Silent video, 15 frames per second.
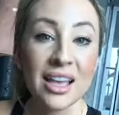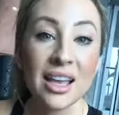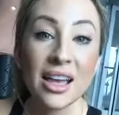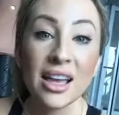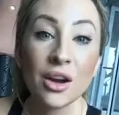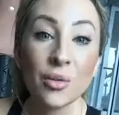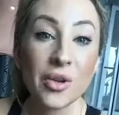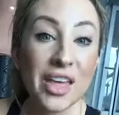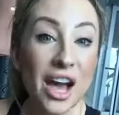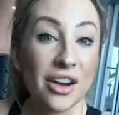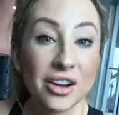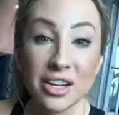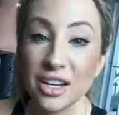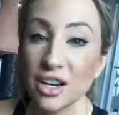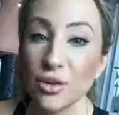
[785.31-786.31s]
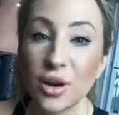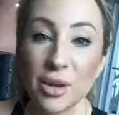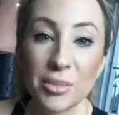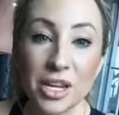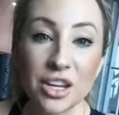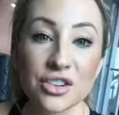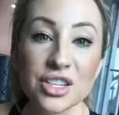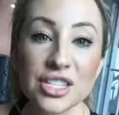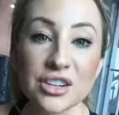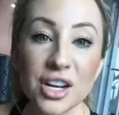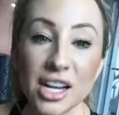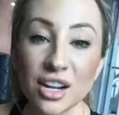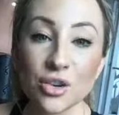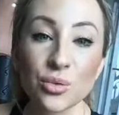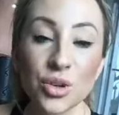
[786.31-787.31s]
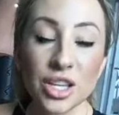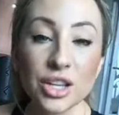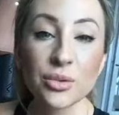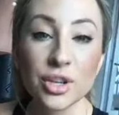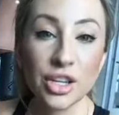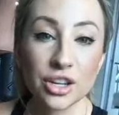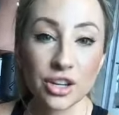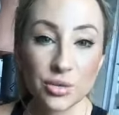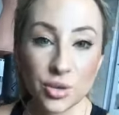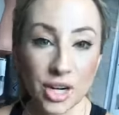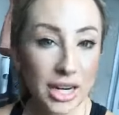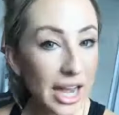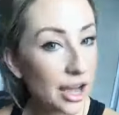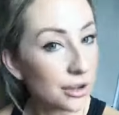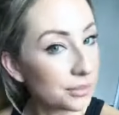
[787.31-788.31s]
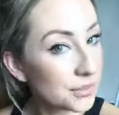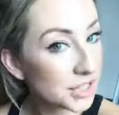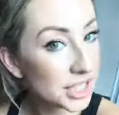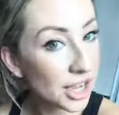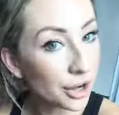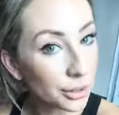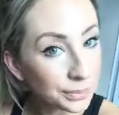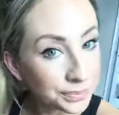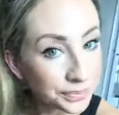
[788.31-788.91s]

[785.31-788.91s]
without any equipment, you're still getting a really, really good workout. So